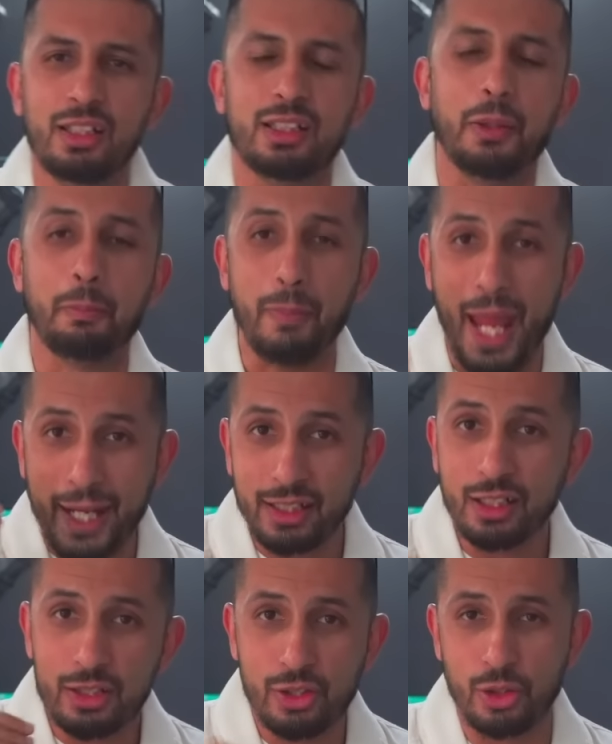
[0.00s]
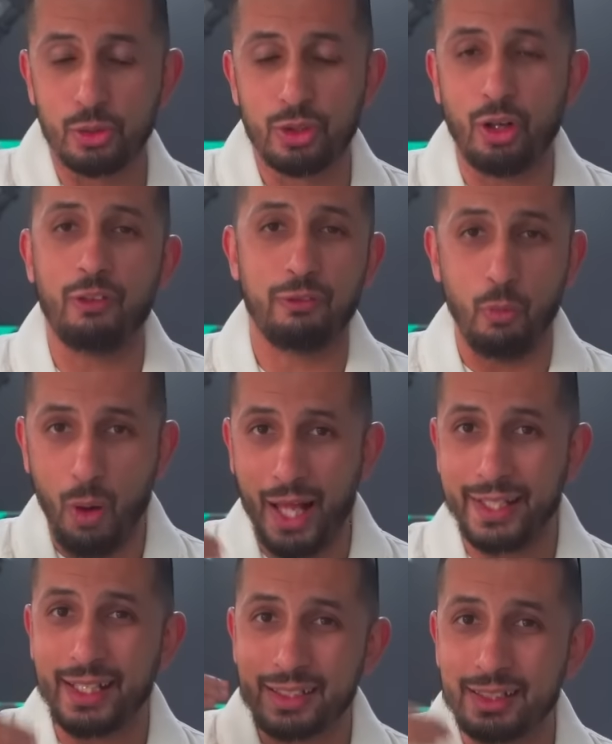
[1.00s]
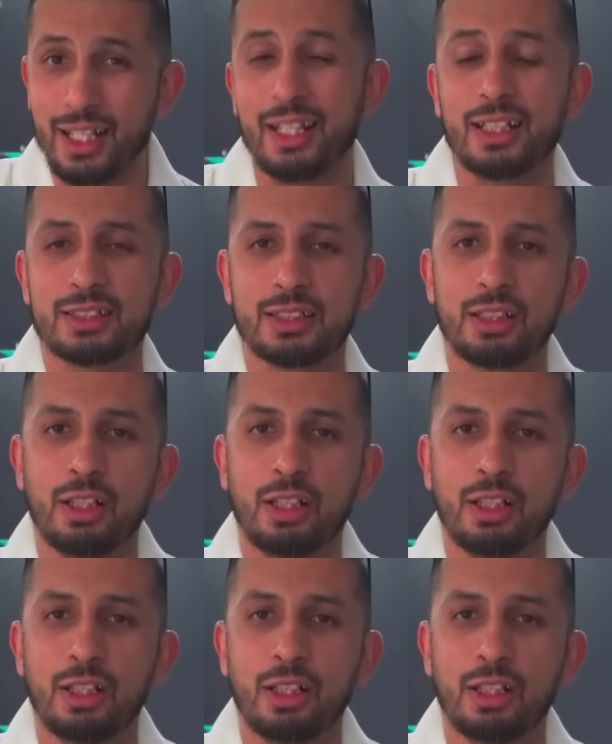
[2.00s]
the magnitude of what it takes